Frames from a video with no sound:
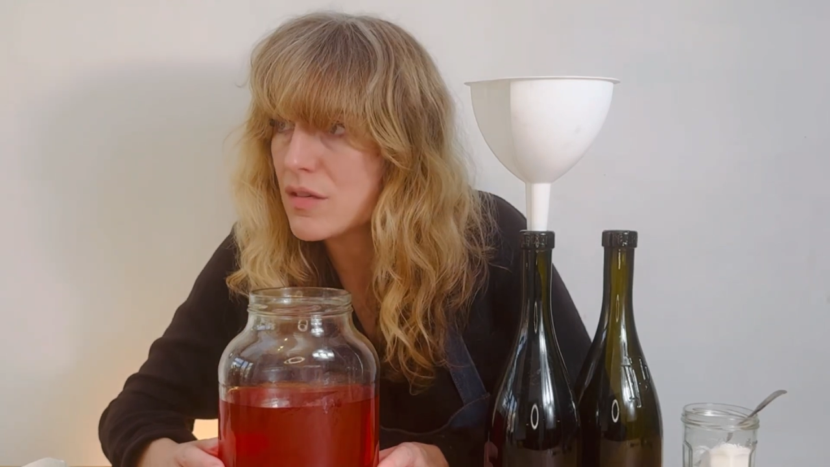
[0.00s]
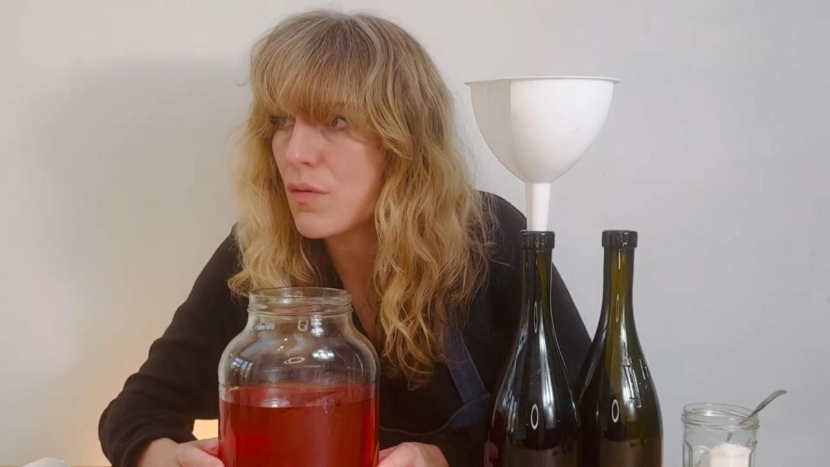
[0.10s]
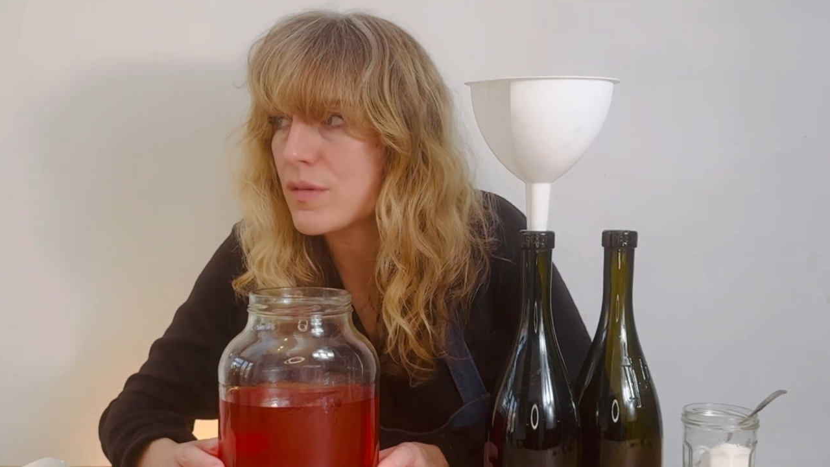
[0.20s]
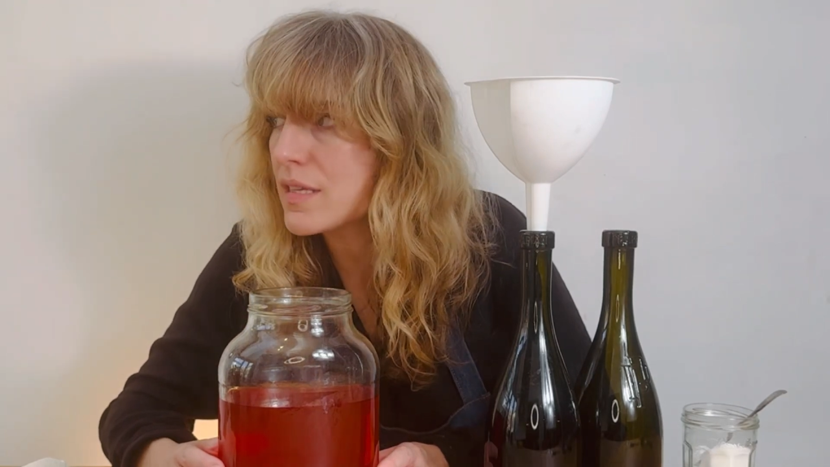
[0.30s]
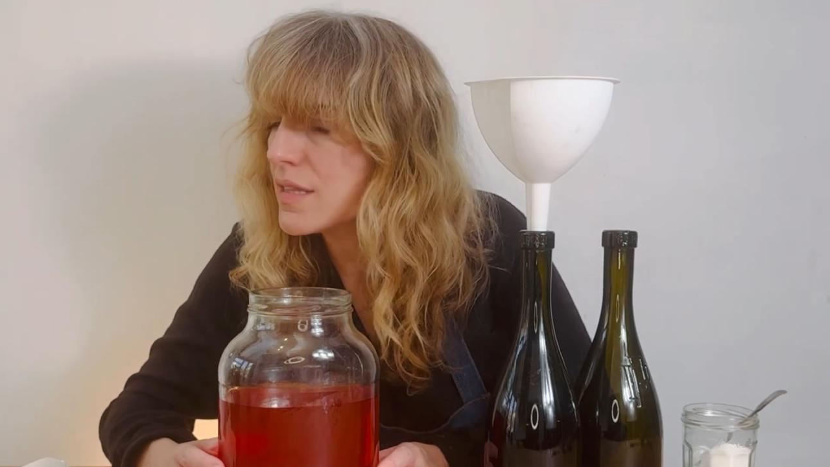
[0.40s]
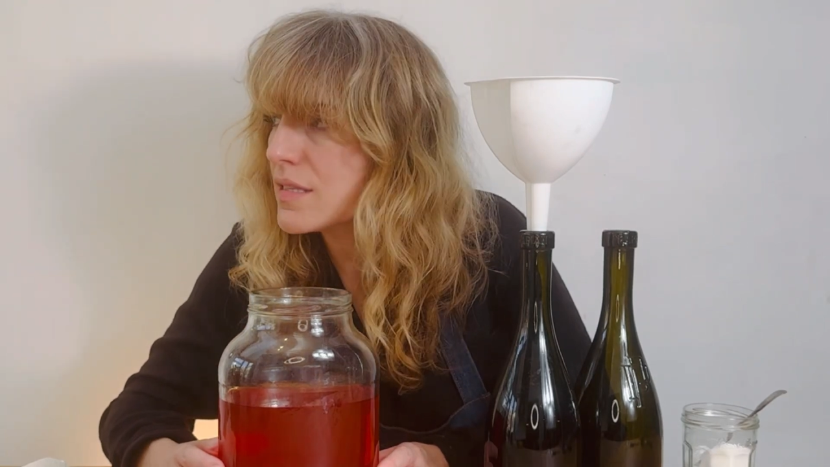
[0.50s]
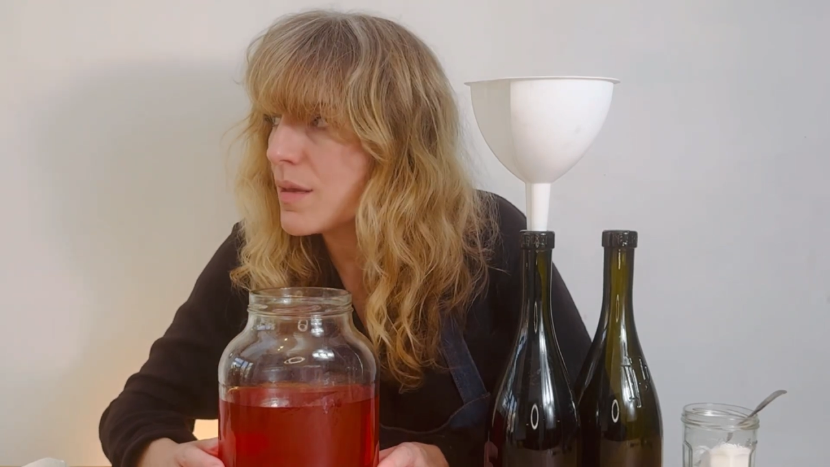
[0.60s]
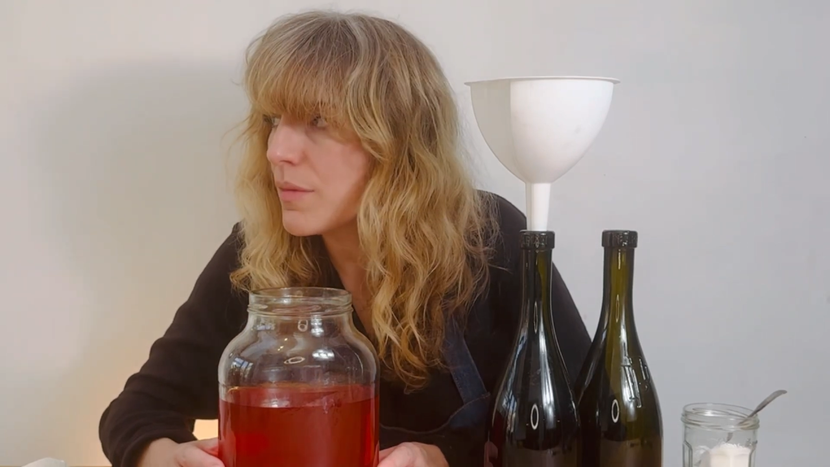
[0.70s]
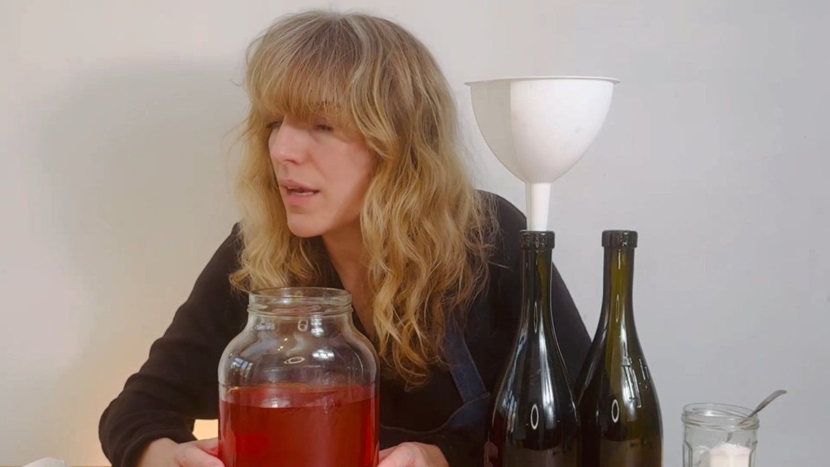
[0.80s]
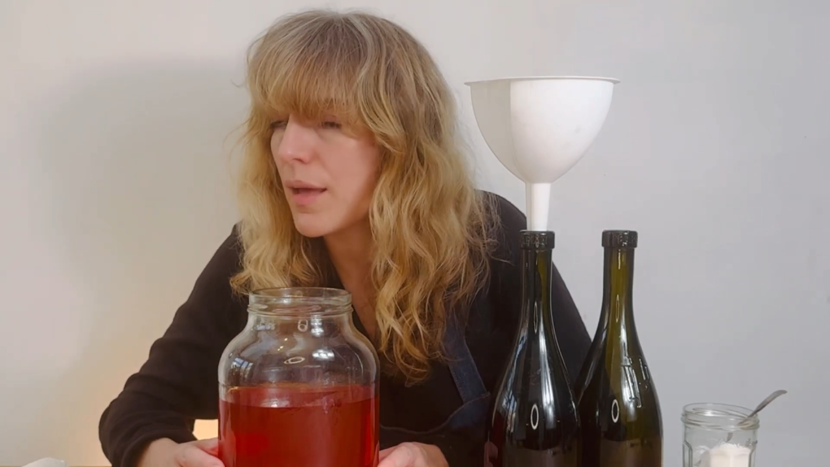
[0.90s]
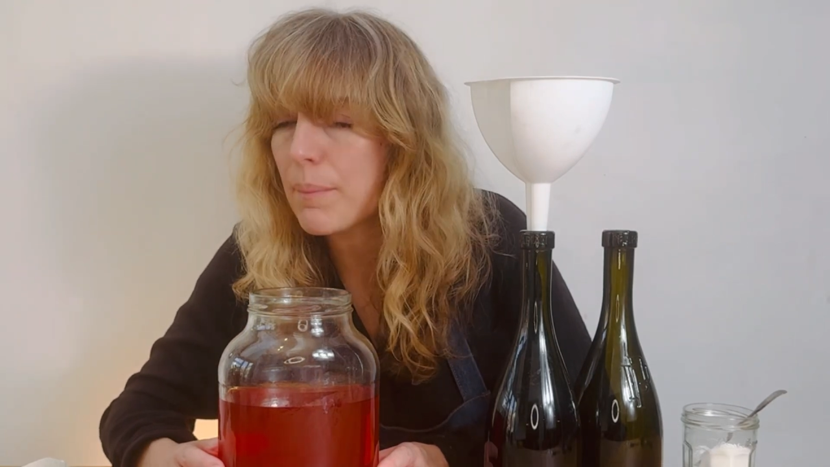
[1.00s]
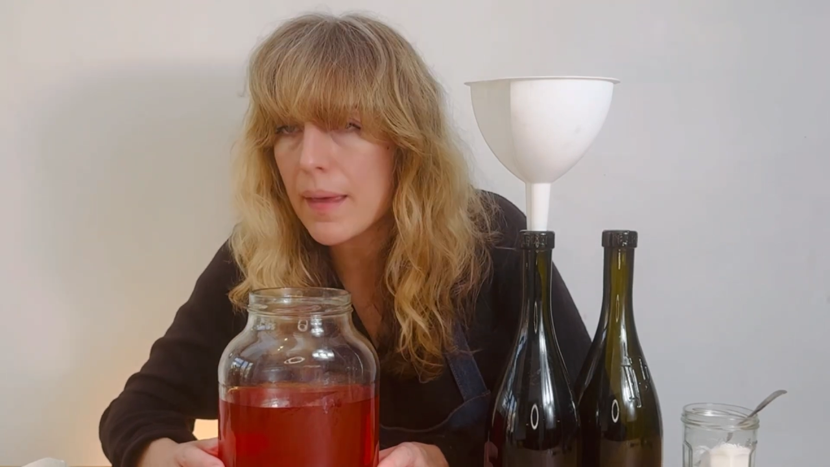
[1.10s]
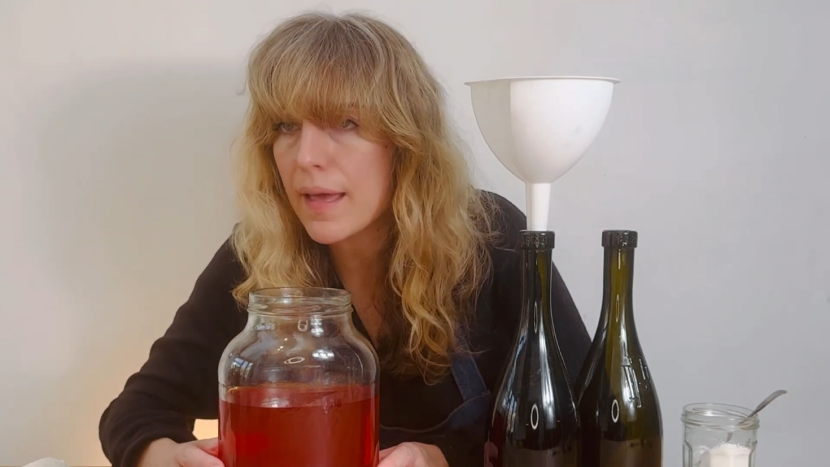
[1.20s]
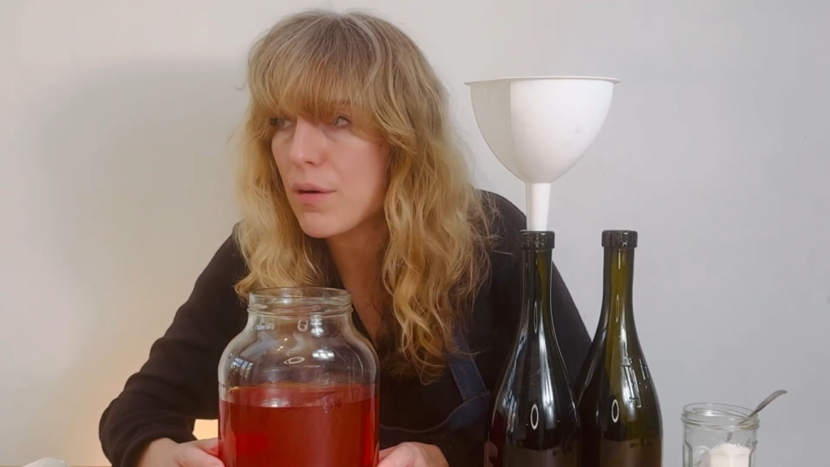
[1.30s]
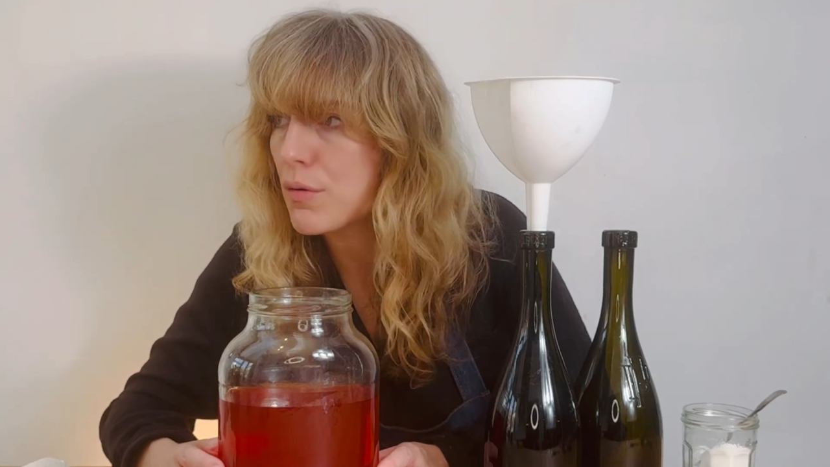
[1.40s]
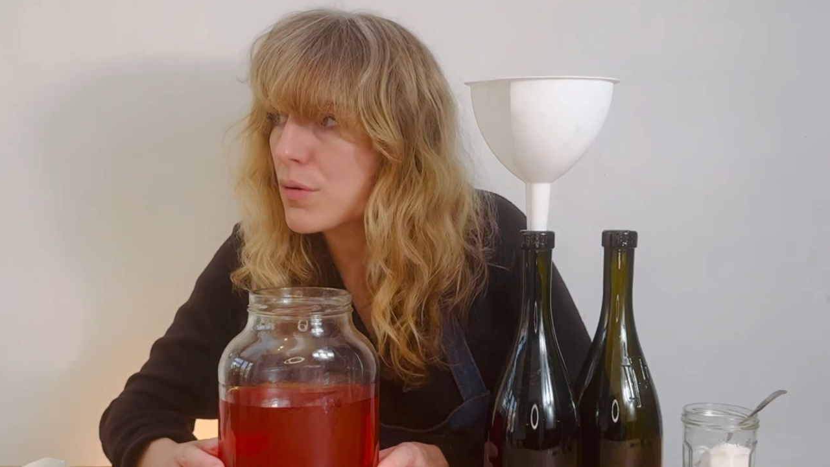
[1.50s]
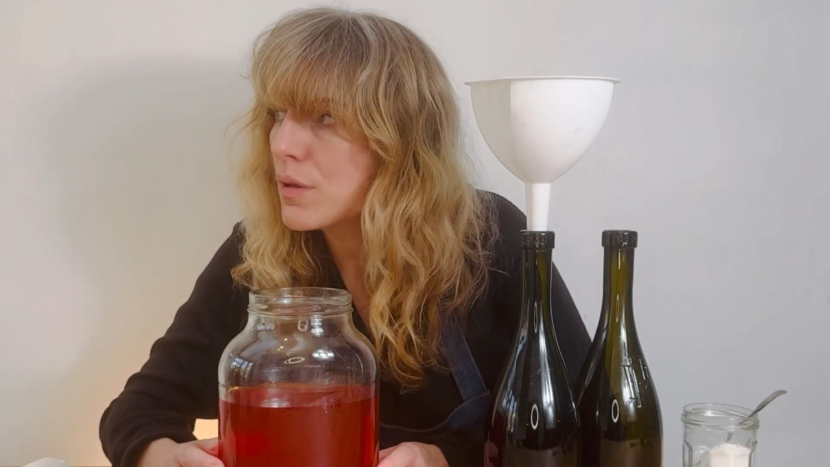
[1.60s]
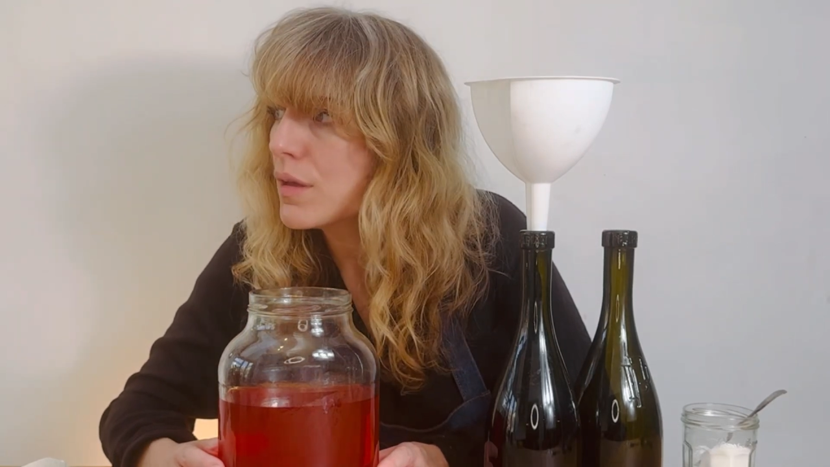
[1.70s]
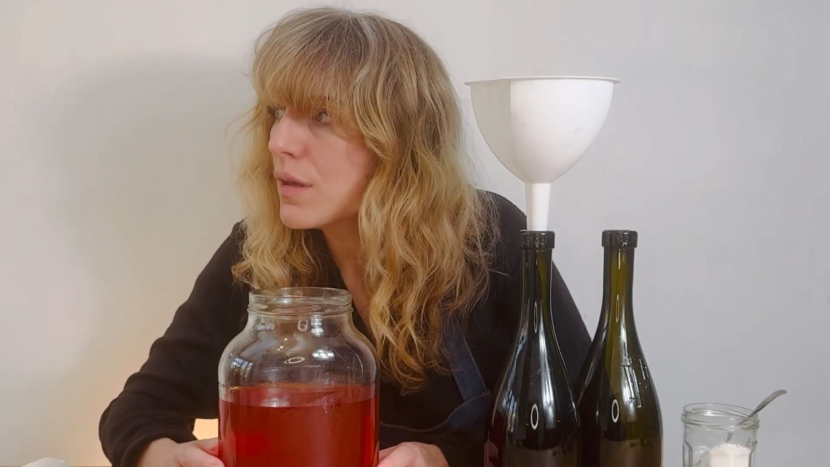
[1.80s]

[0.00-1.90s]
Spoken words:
obviously than something like beer or,